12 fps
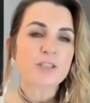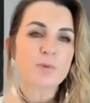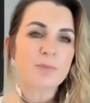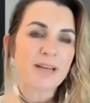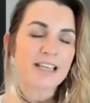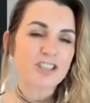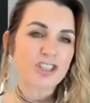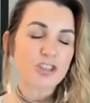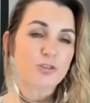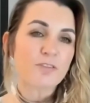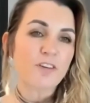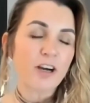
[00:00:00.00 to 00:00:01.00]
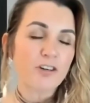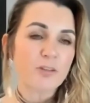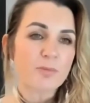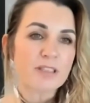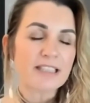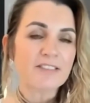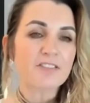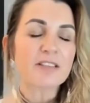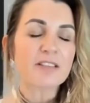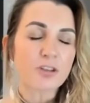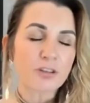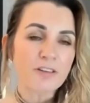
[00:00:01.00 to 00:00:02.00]
as we mentioned,
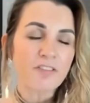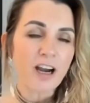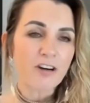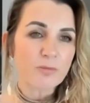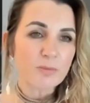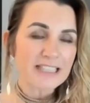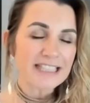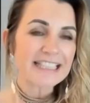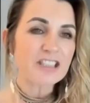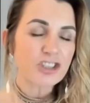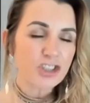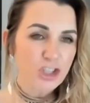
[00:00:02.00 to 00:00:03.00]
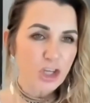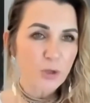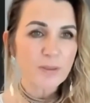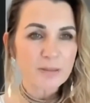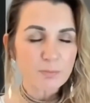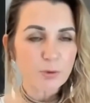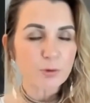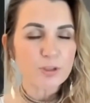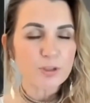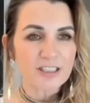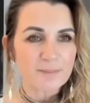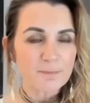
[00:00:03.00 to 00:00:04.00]
your environment is so
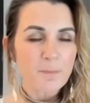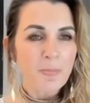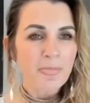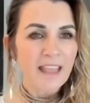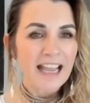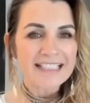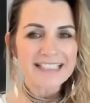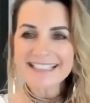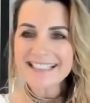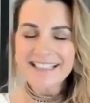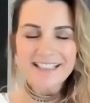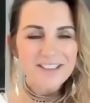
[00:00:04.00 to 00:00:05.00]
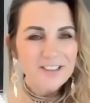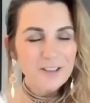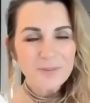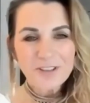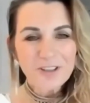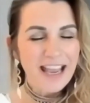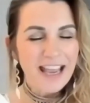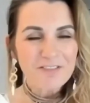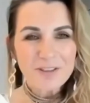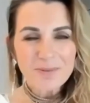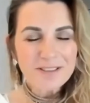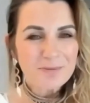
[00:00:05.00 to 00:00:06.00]
important. And, you know,
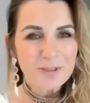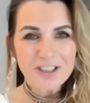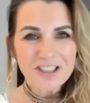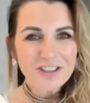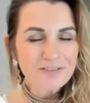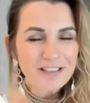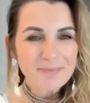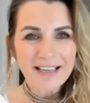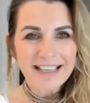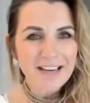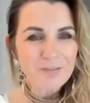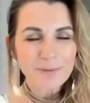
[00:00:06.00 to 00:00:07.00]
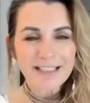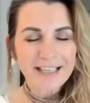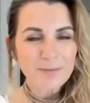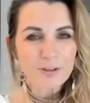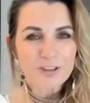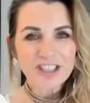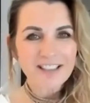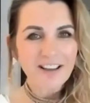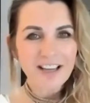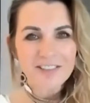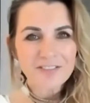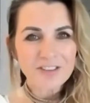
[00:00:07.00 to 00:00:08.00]
everyone watching the replay, everyone here watching
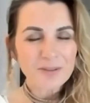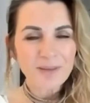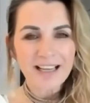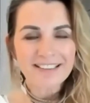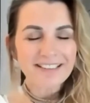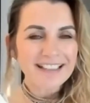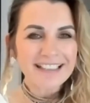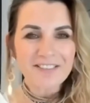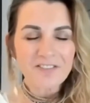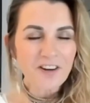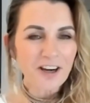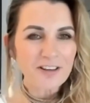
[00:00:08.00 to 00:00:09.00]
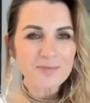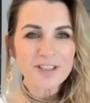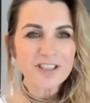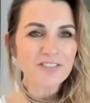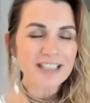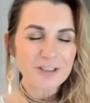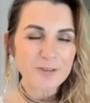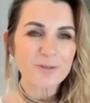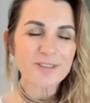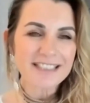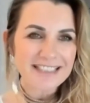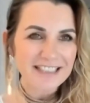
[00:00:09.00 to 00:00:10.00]
live as well, the environment of Hit
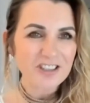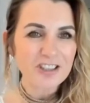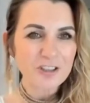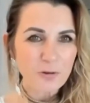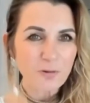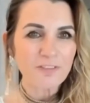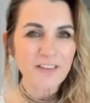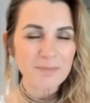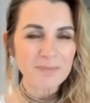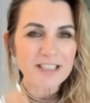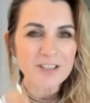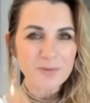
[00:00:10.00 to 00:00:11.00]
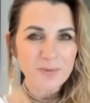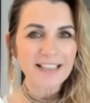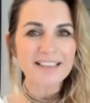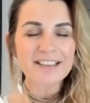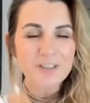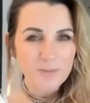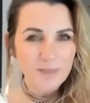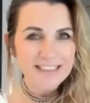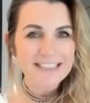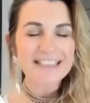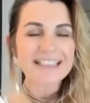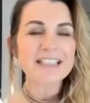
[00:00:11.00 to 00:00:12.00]
Talks is actually your family as well
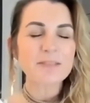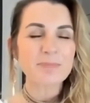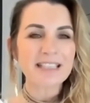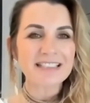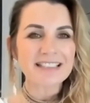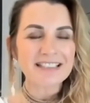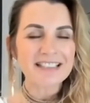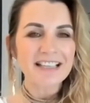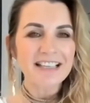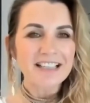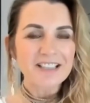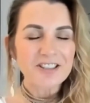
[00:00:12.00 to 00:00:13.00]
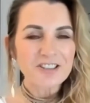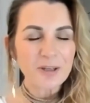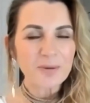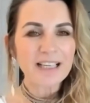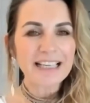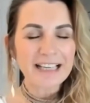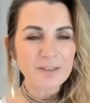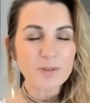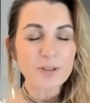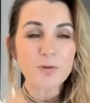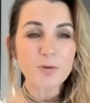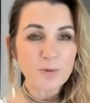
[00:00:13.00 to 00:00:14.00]
as these speakers. So again,
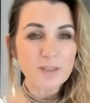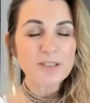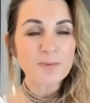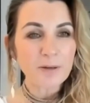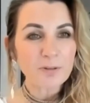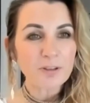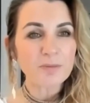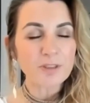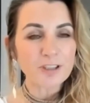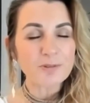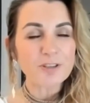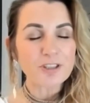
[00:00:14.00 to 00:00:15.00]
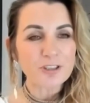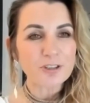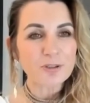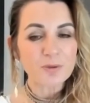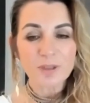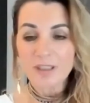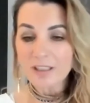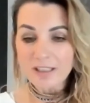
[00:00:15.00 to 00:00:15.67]
we always welcome you to